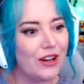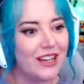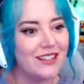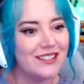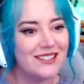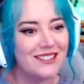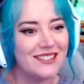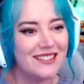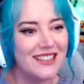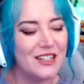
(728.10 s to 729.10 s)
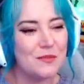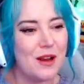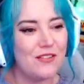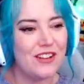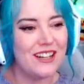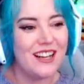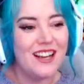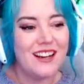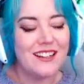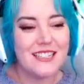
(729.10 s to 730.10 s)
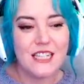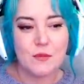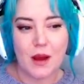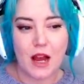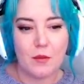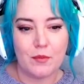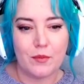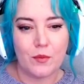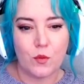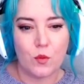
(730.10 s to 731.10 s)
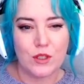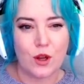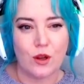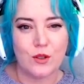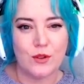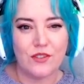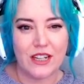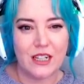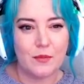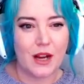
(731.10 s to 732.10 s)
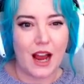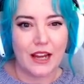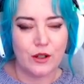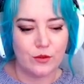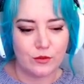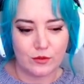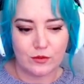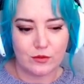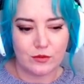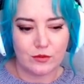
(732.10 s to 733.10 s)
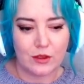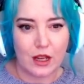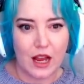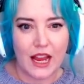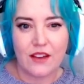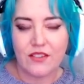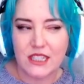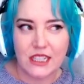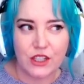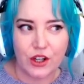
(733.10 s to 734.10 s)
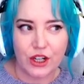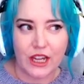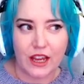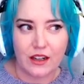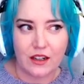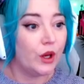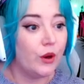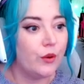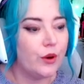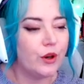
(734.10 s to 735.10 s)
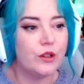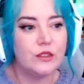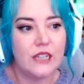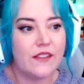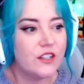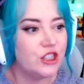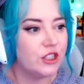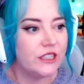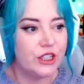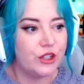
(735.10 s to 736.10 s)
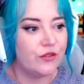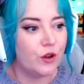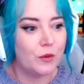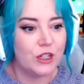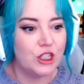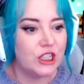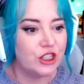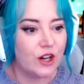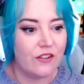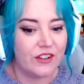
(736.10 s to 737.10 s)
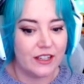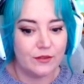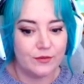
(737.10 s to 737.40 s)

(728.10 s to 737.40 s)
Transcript: he is. There's Melvin, because his mom was also invited, but I haven't seen her yet. Oh, girl, not the cheerleading uniform. We're going to change her outfit.